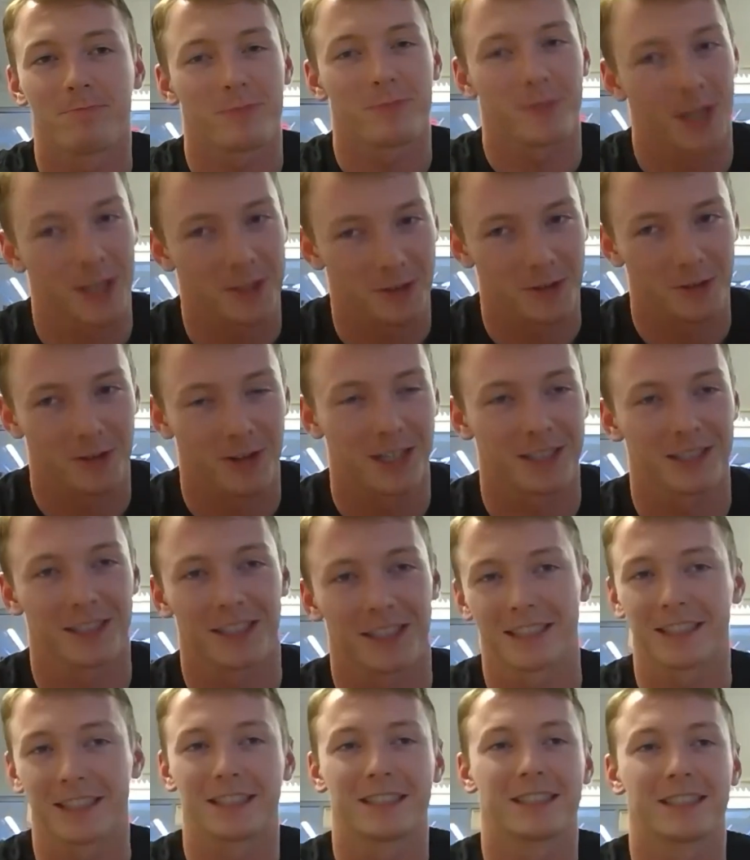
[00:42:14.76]
Yeah, so
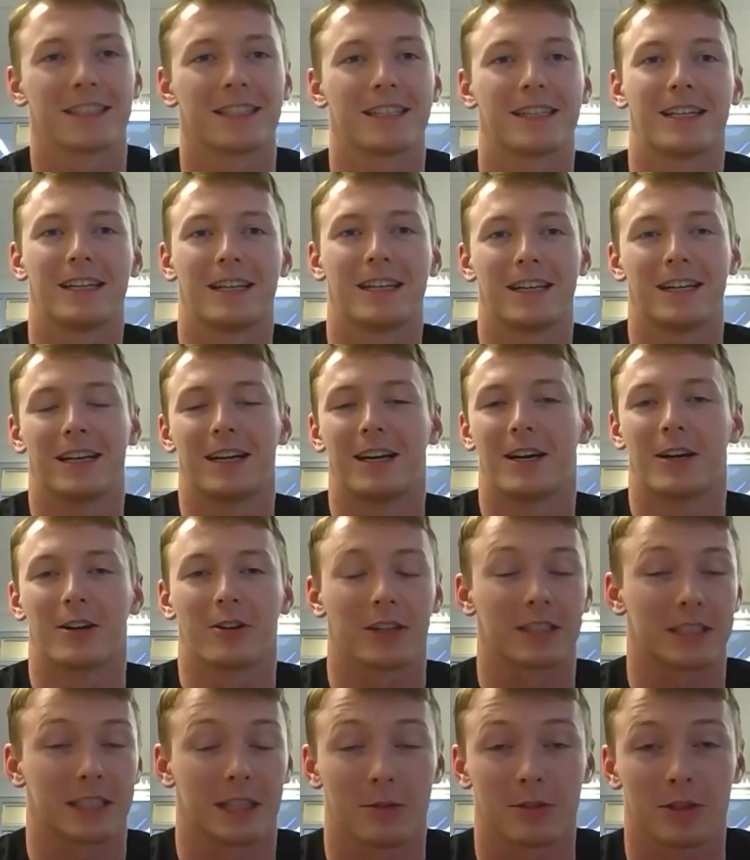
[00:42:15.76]
congratulations.
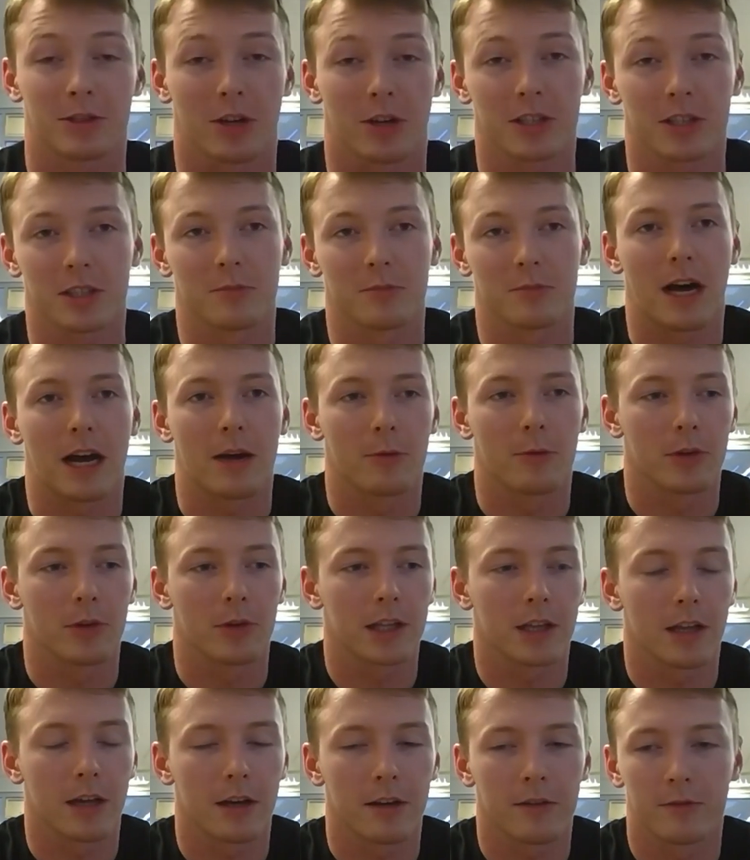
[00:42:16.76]
Chrissy, that was awesome. I really
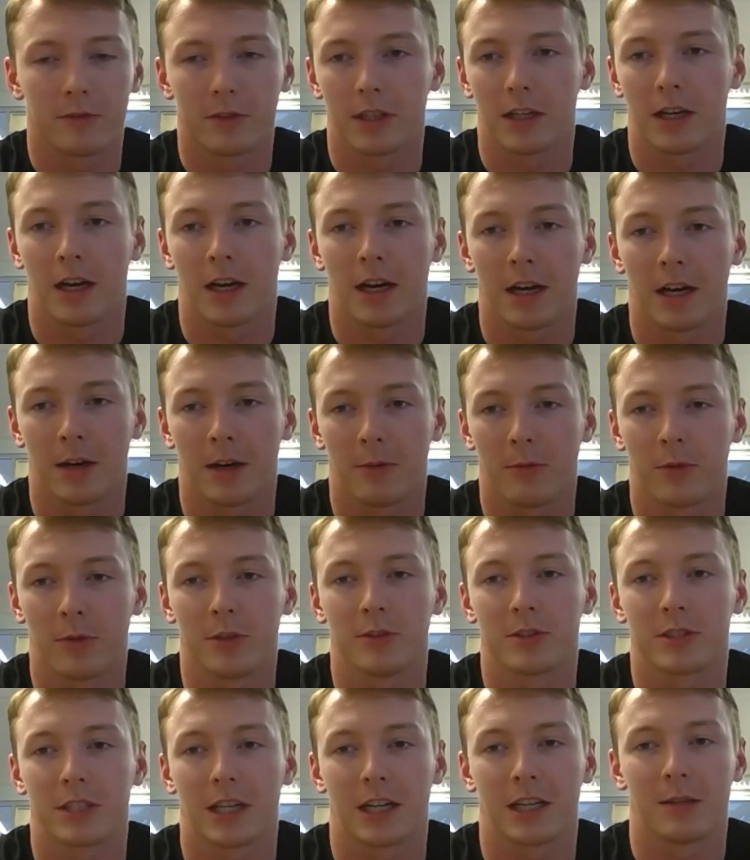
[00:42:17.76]
loved what
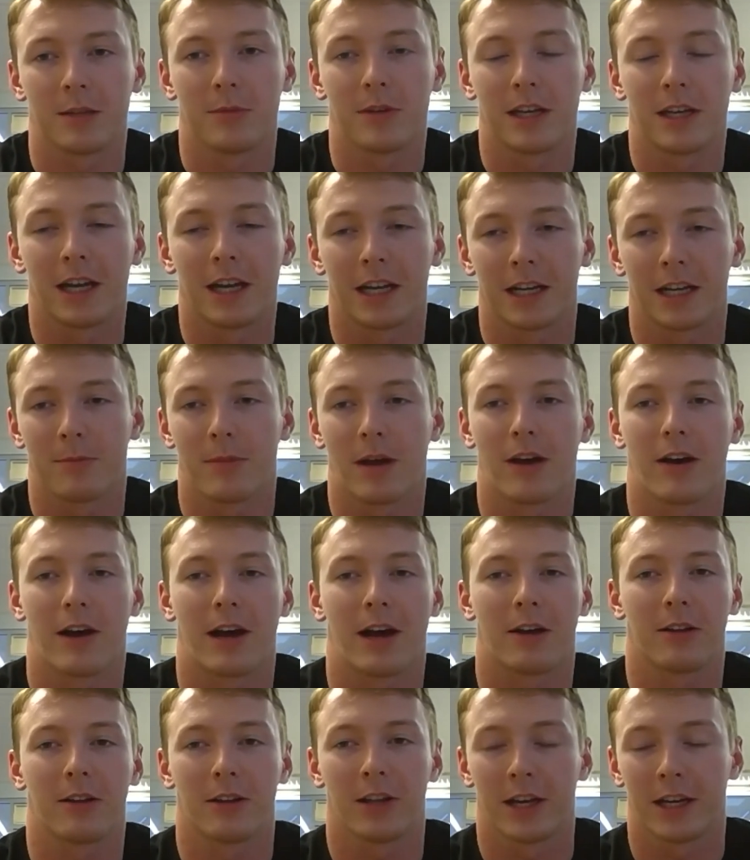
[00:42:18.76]
you said in the beginning about
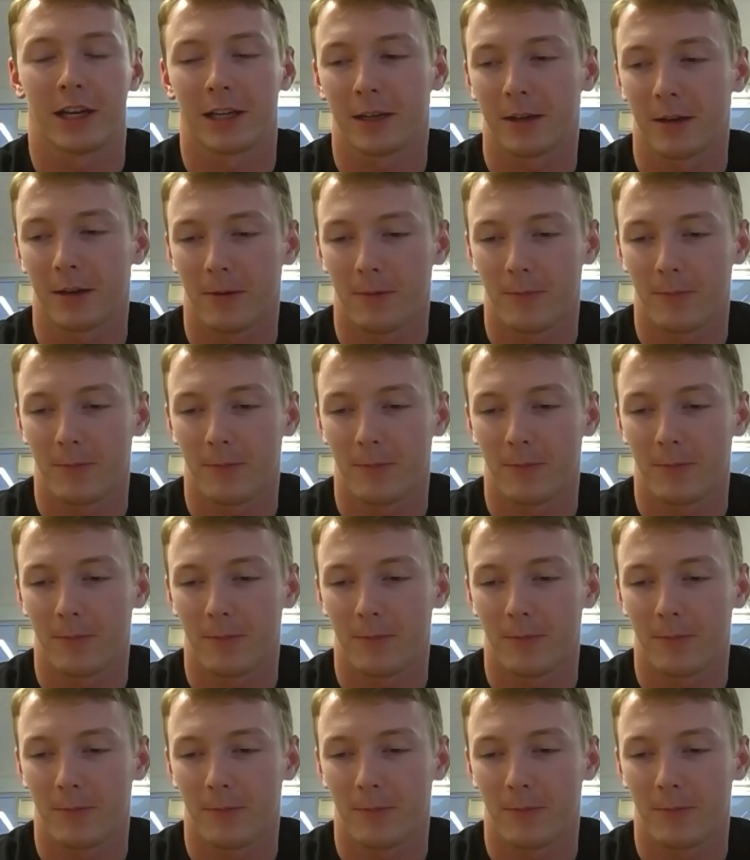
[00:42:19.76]
how like